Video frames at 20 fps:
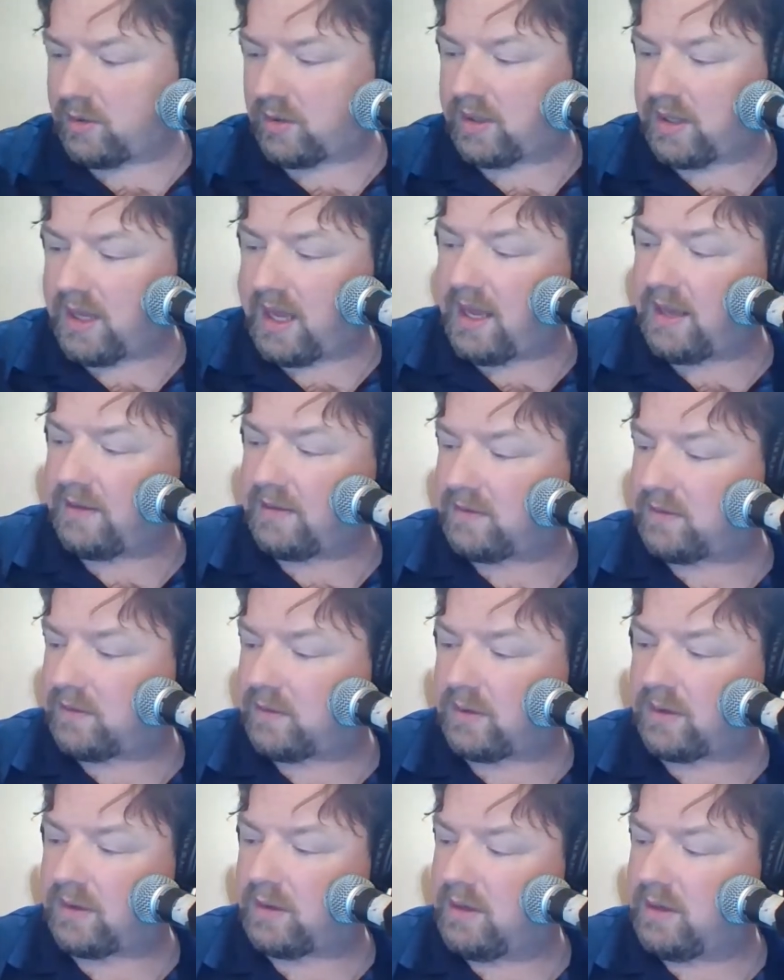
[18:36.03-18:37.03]
or less
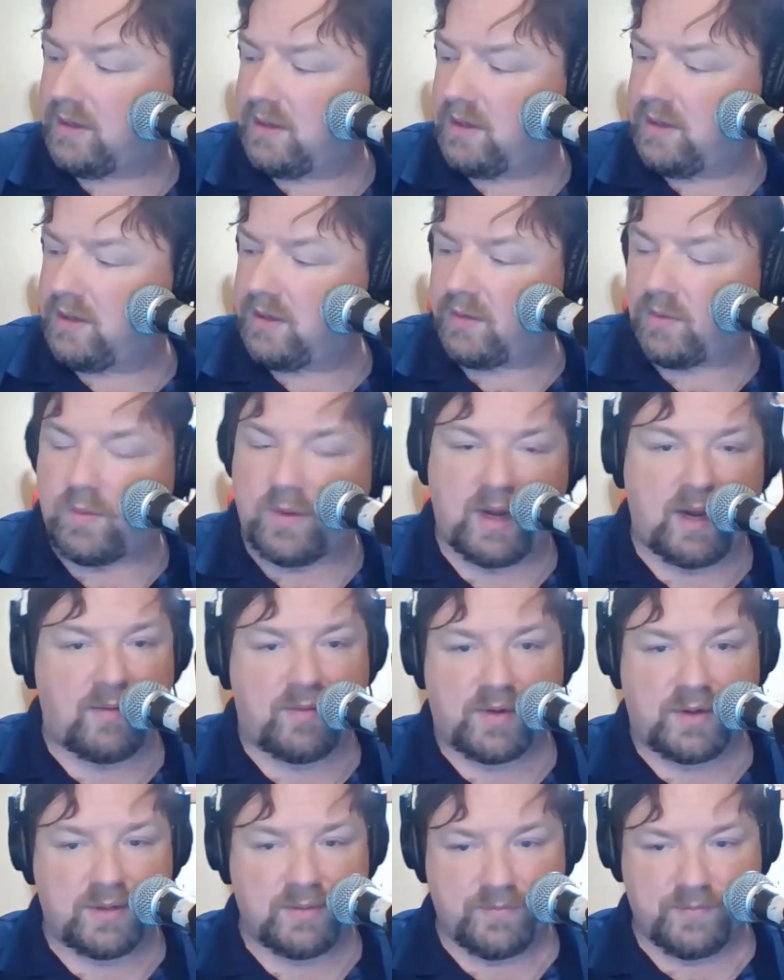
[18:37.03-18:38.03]
or
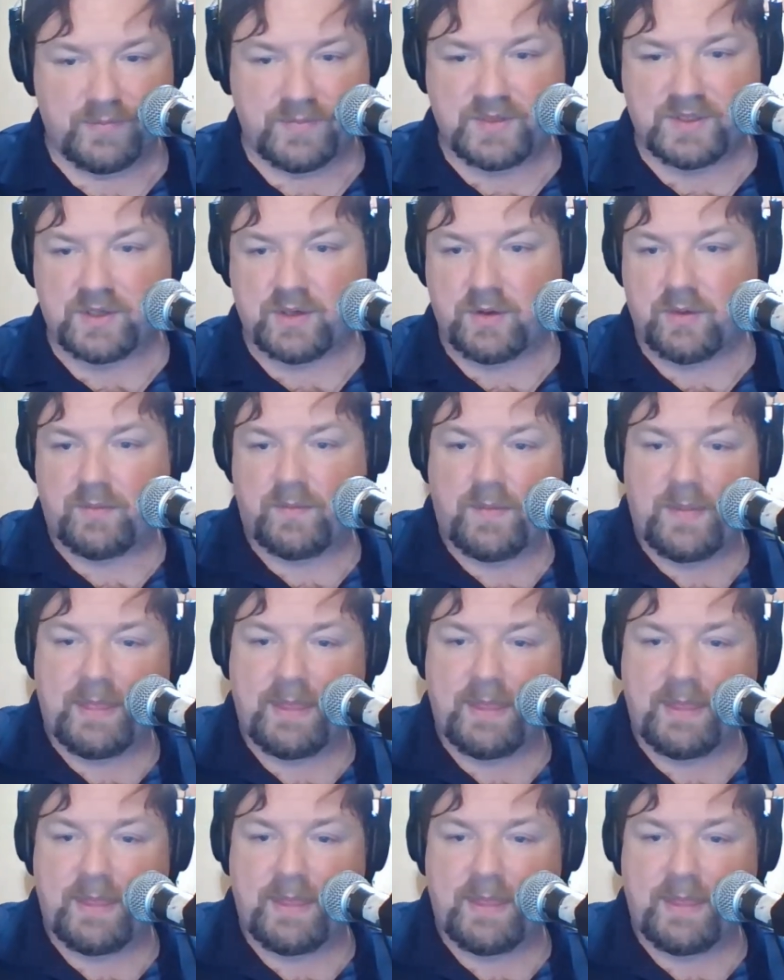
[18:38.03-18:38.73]
whatever. So.